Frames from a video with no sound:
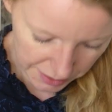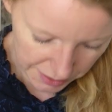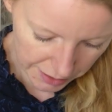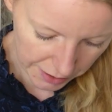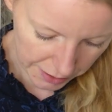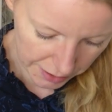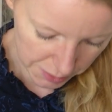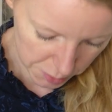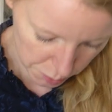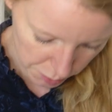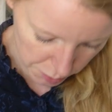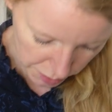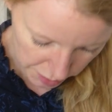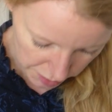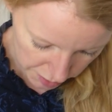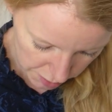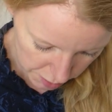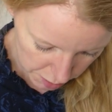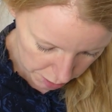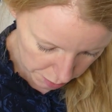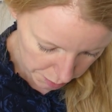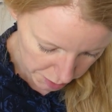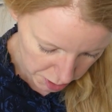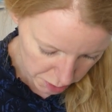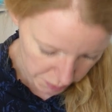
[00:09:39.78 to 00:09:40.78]
the last one. It's
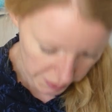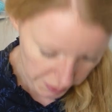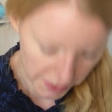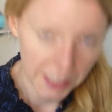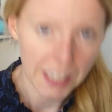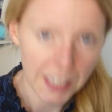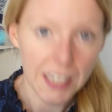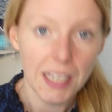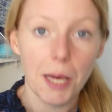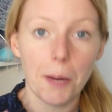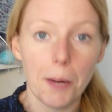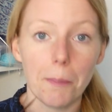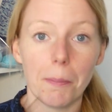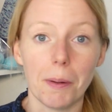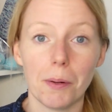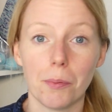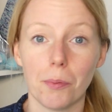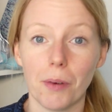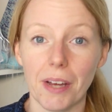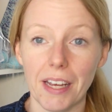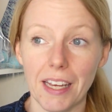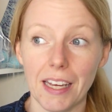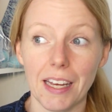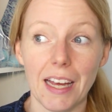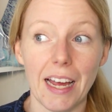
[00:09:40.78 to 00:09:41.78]
so much fun. But
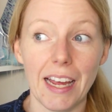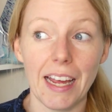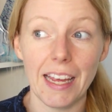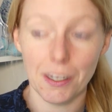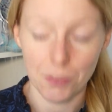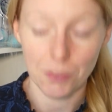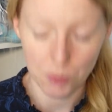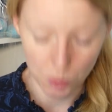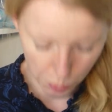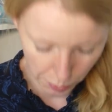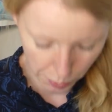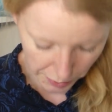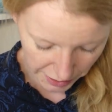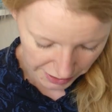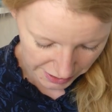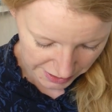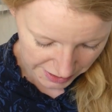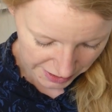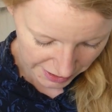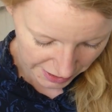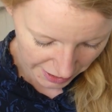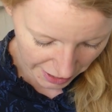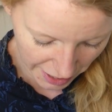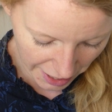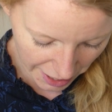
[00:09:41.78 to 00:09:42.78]
wait, I have to wait
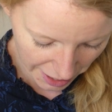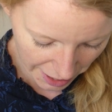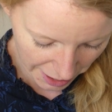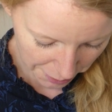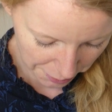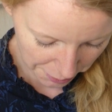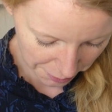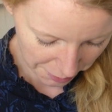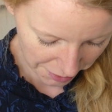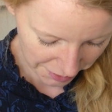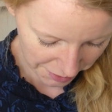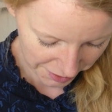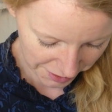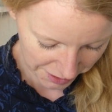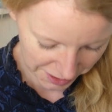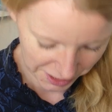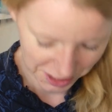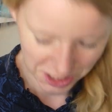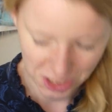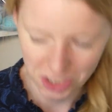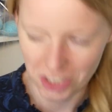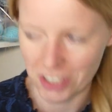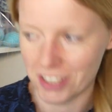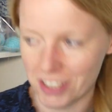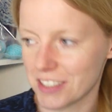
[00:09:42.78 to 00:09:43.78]
how the
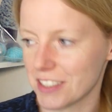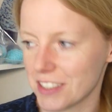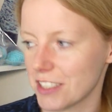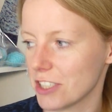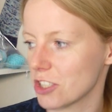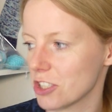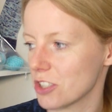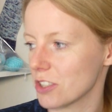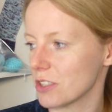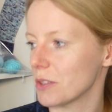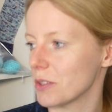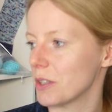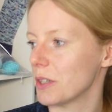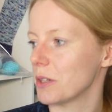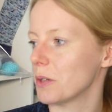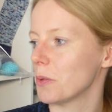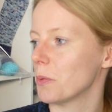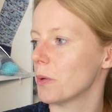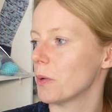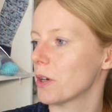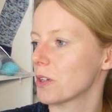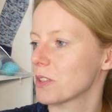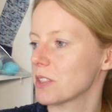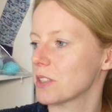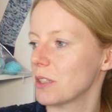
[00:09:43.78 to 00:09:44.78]
Kitchener stitch
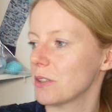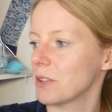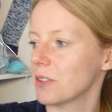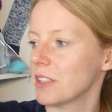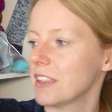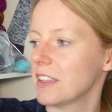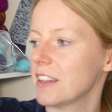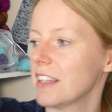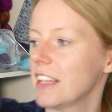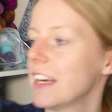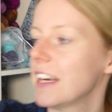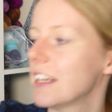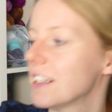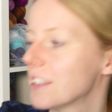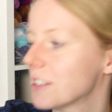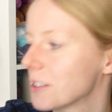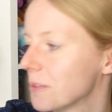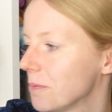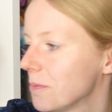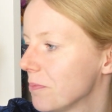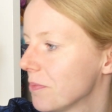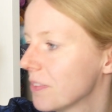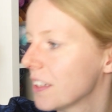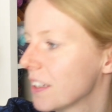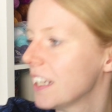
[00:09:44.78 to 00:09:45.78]
works out at the end.
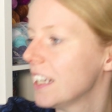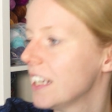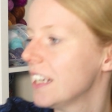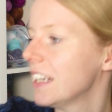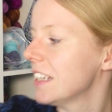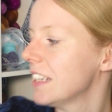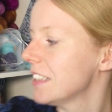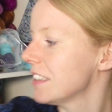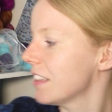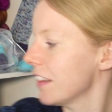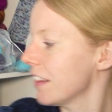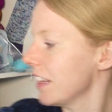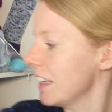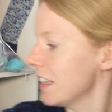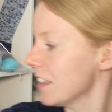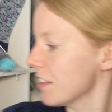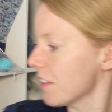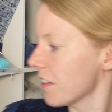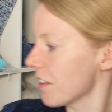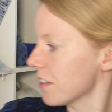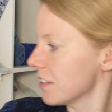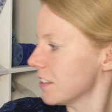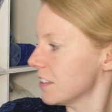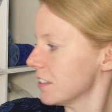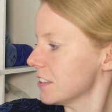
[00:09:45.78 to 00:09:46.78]
The
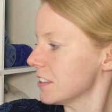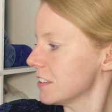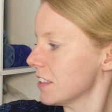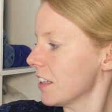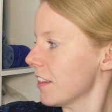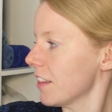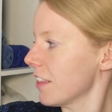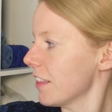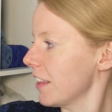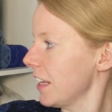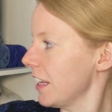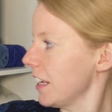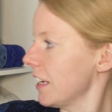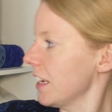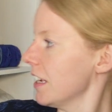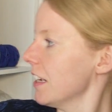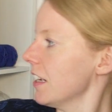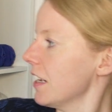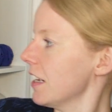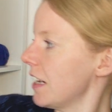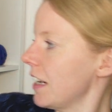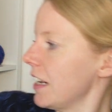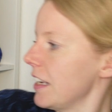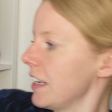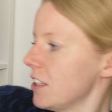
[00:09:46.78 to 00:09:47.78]
other thing
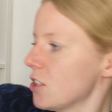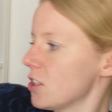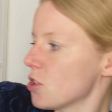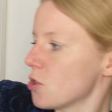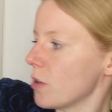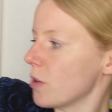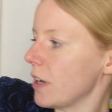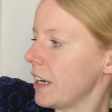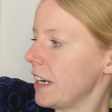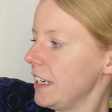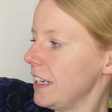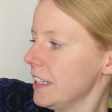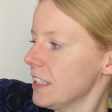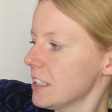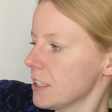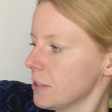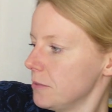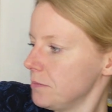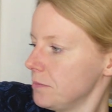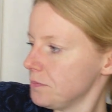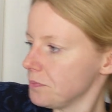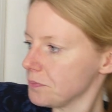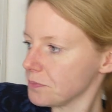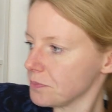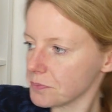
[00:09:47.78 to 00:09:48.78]
I tried,
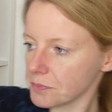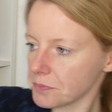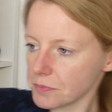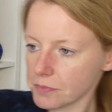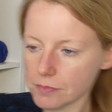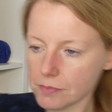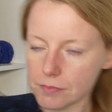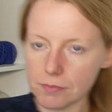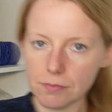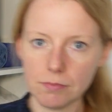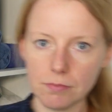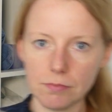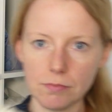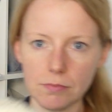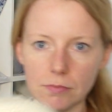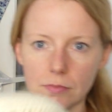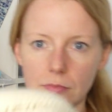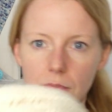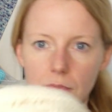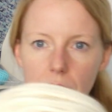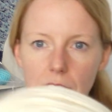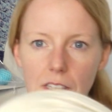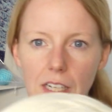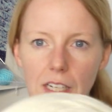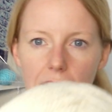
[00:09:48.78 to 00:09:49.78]

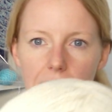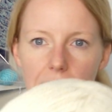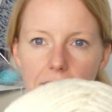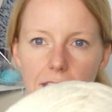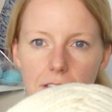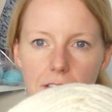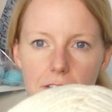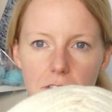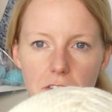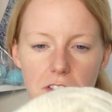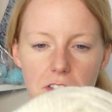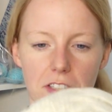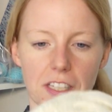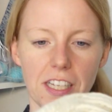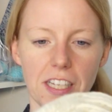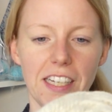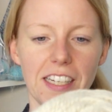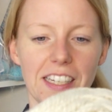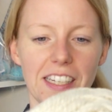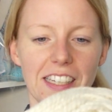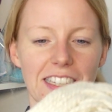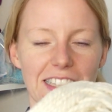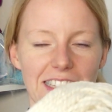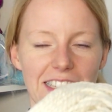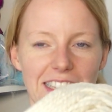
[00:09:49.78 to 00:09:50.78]
I
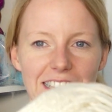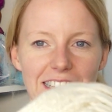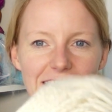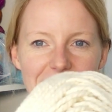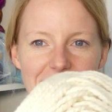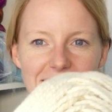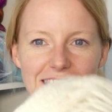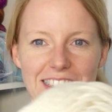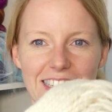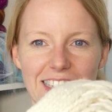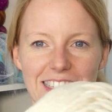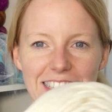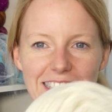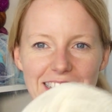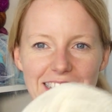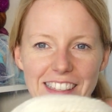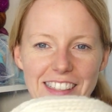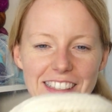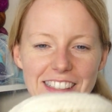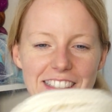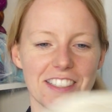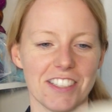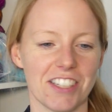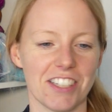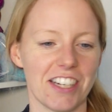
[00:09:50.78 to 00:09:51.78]
started
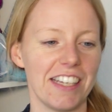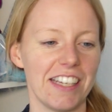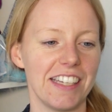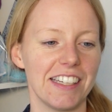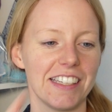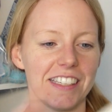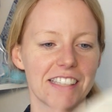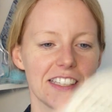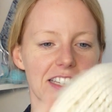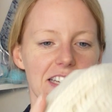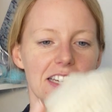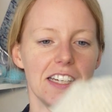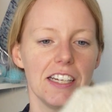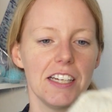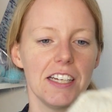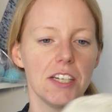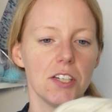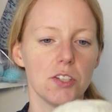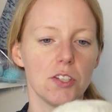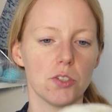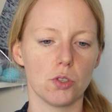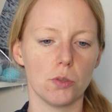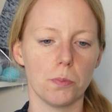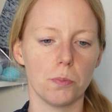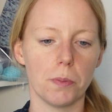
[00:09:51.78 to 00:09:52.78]
this giant
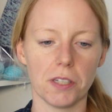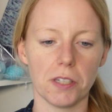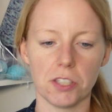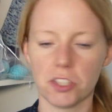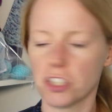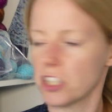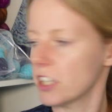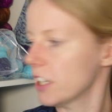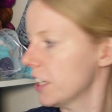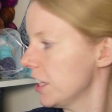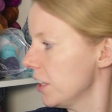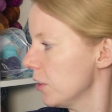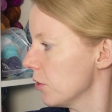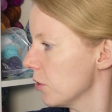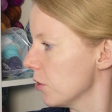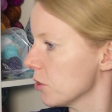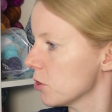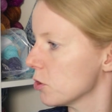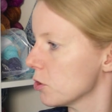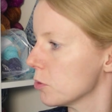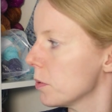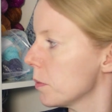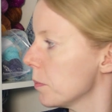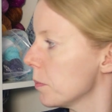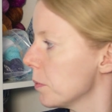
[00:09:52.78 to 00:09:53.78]
super chunky or
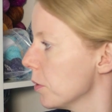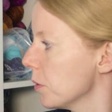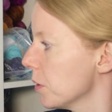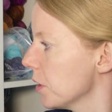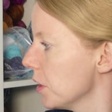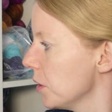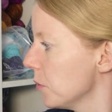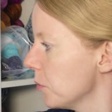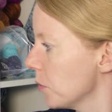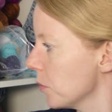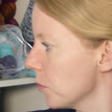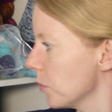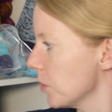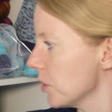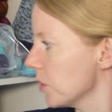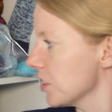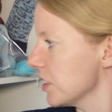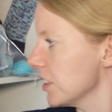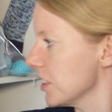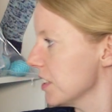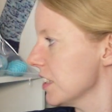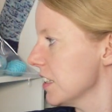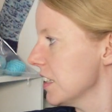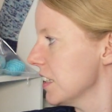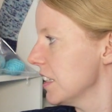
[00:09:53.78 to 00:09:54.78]
super bulky, what was
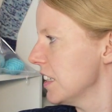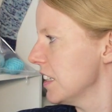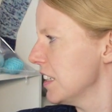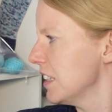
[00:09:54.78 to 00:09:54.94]
it?